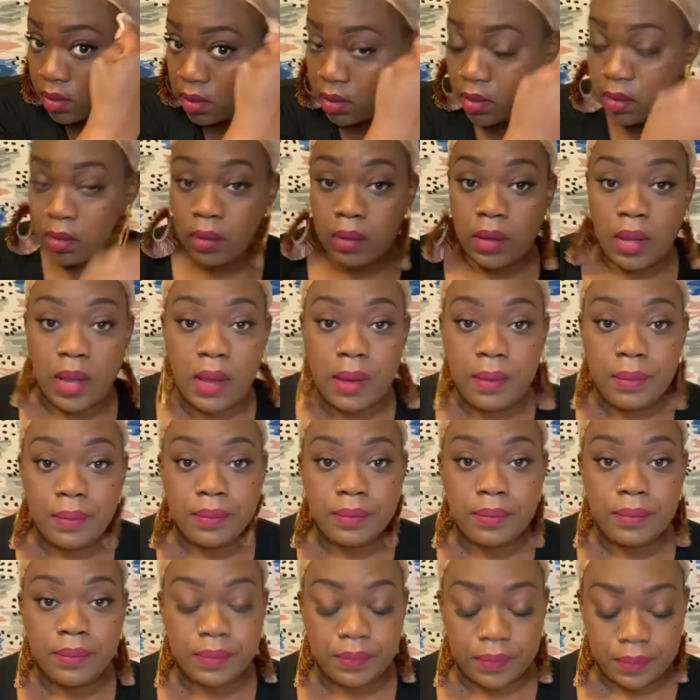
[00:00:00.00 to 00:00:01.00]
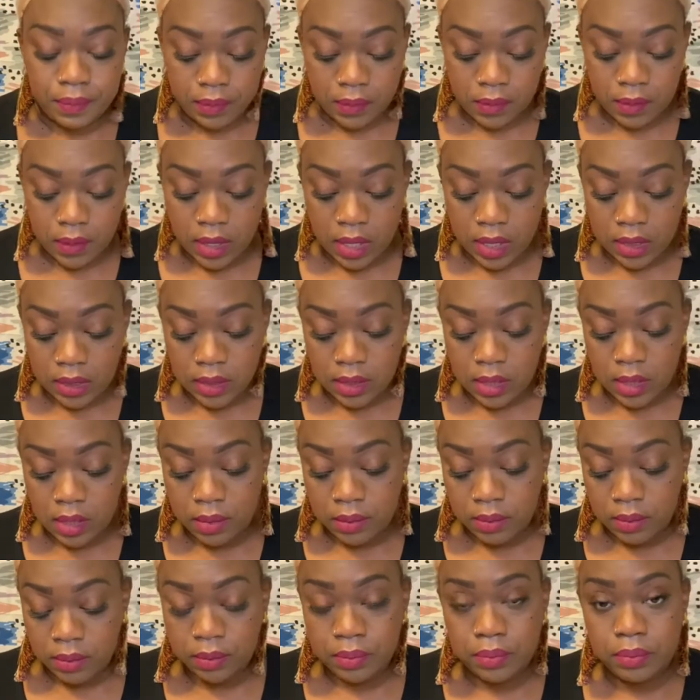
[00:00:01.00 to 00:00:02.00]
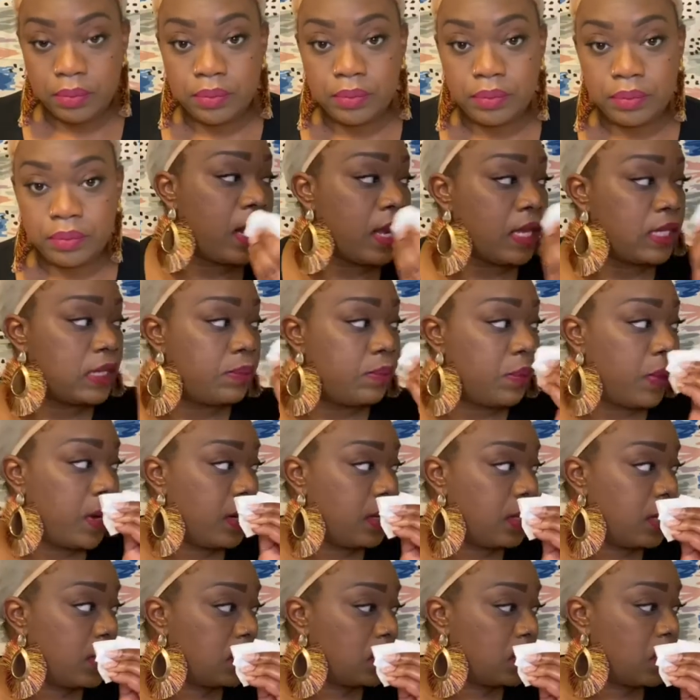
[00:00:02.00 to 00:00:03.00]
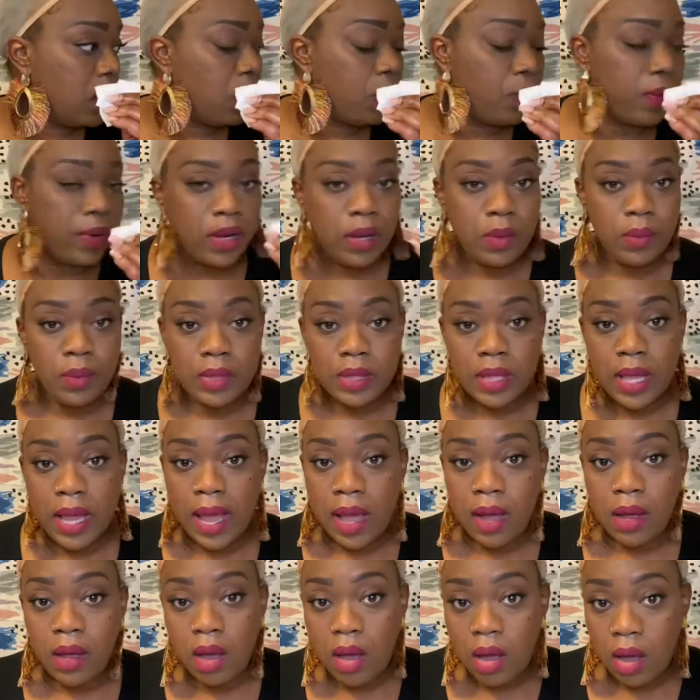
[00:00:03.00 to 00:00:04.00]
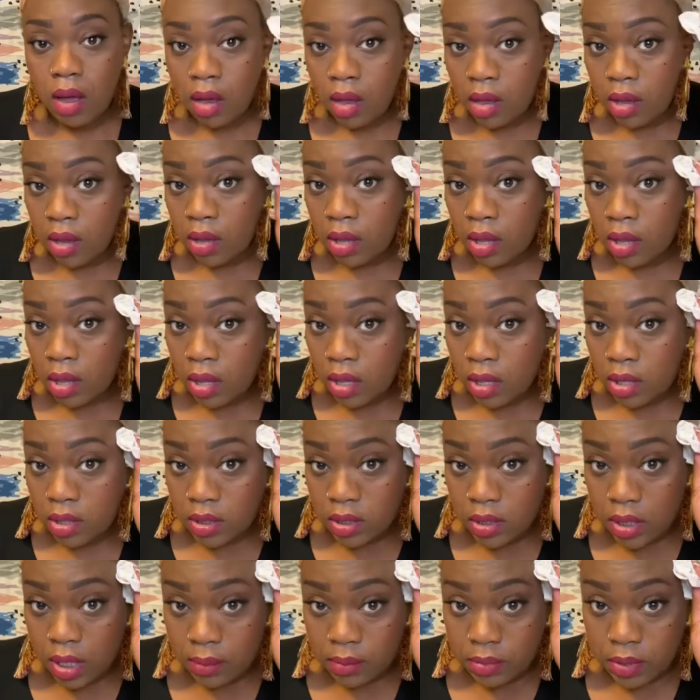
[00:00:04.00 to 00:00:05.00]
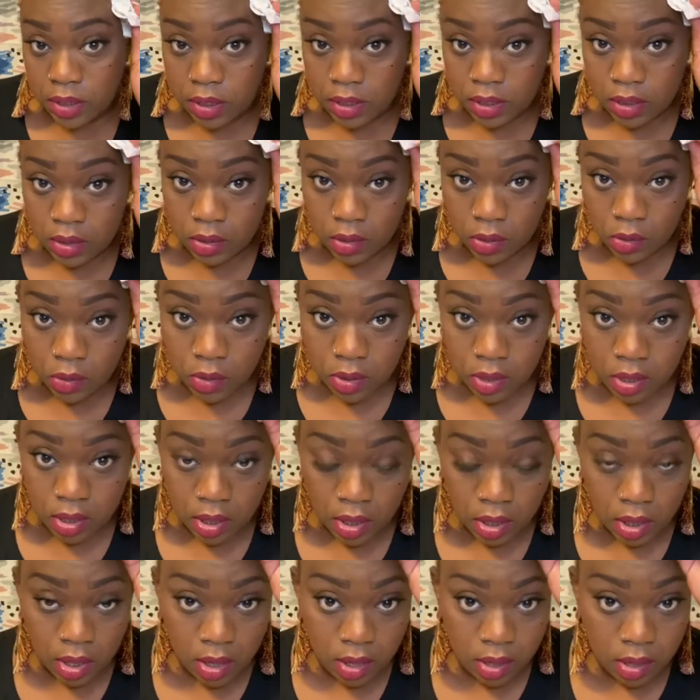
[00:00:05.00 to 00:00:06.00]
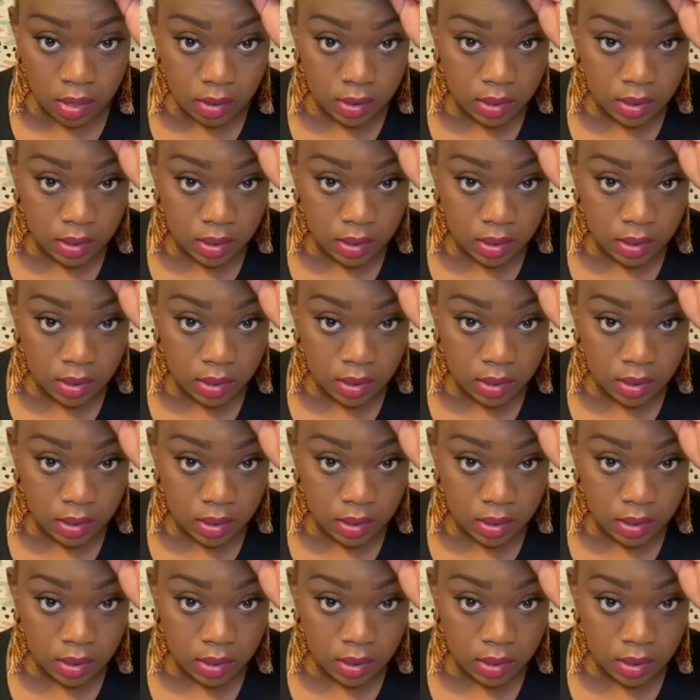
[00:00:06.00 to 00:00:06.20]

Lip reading: Okay, and that's it. I sprayed this already with alcohol. So I'm just going along the